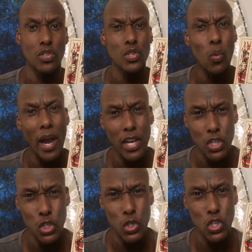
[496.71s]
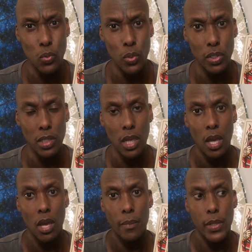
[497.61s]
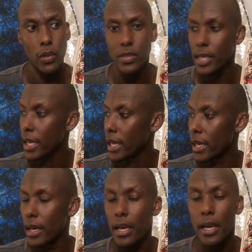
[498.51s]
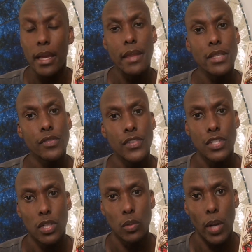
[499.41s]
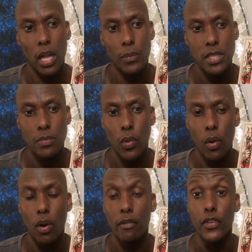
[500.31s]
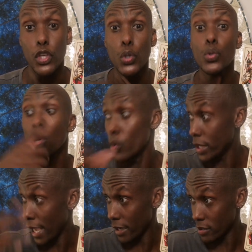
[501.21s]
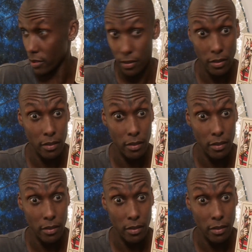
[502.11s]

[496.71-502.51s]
This is quite unusual, because here in this physical realm, it's more of you create